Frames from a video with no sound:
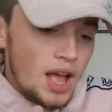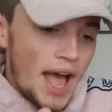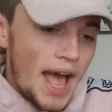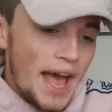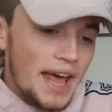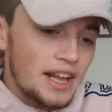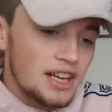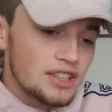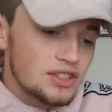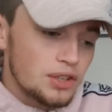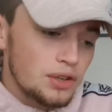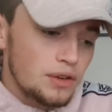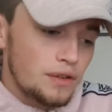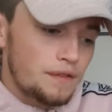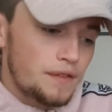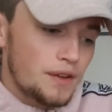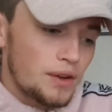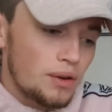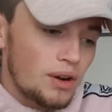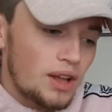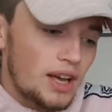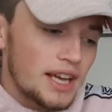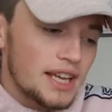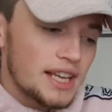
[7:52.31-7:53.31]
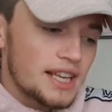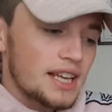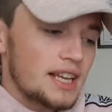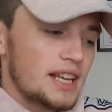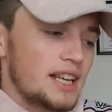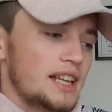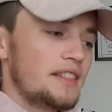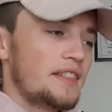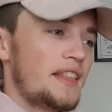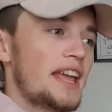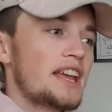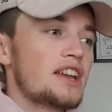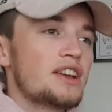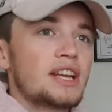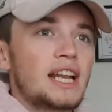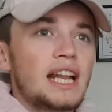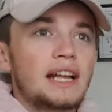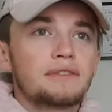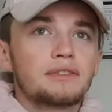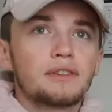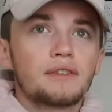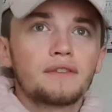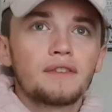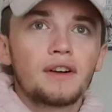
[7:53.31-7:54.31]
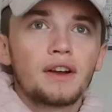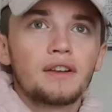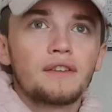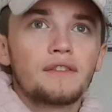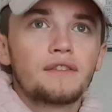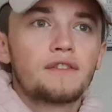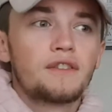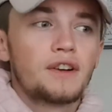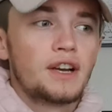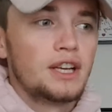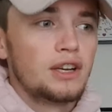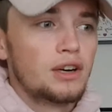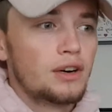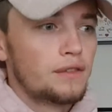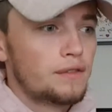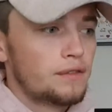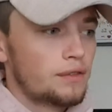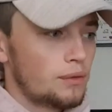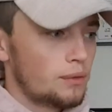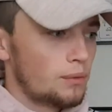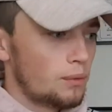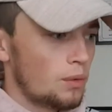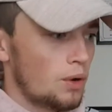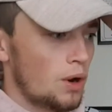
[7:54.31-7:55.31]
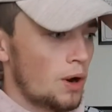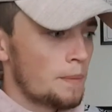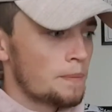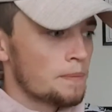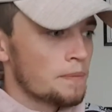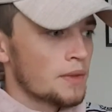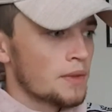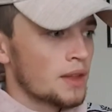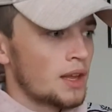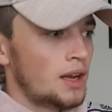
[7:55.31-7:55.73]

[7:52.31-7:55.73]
And I do feel like they could have a front three of, what,